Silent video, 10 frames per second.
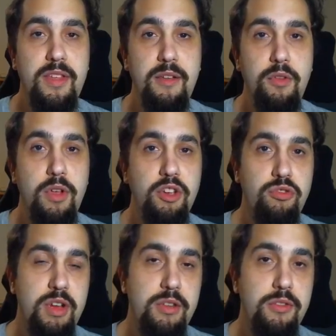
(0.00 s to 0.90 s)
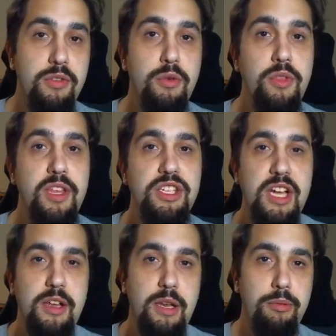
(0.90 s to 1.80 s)
of going straight to the
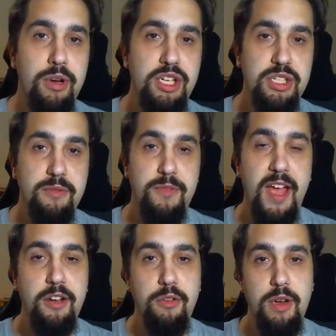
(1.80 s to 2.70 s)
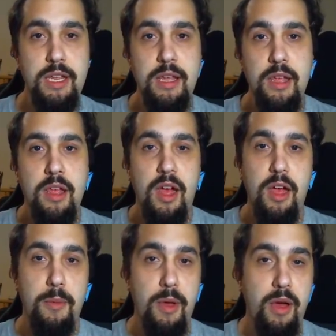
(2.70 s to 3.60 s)
child liberation factory
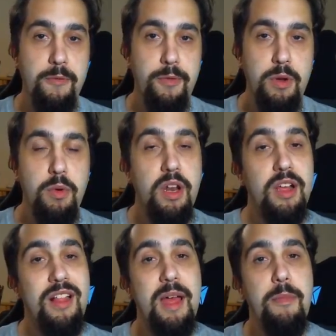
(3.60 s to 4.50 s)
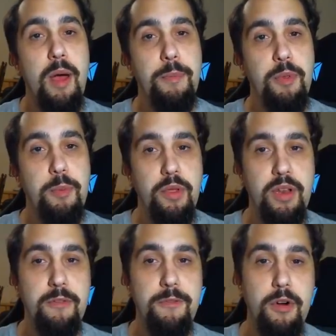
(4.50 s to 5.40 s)
on foot, we're going to climb up the
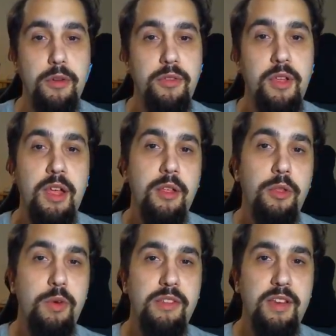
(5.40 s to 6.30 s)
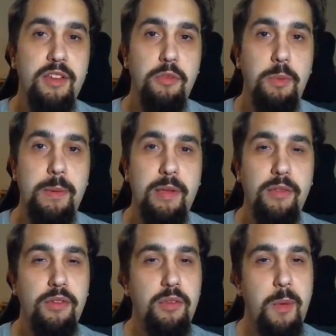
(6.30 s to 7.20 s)
building first. The reason is
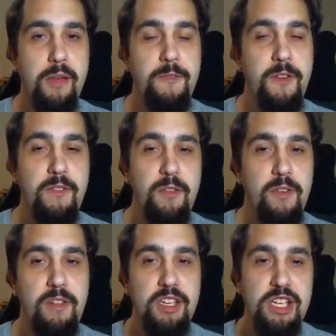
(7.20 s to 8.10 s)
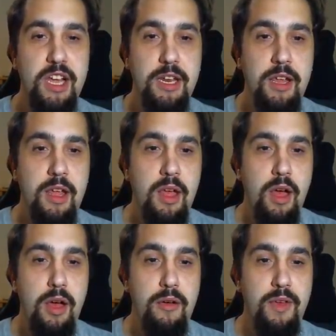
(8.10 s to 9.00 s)
because there's about a 50-50 shot
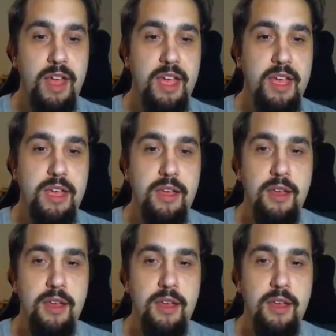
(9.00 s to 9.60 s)
of a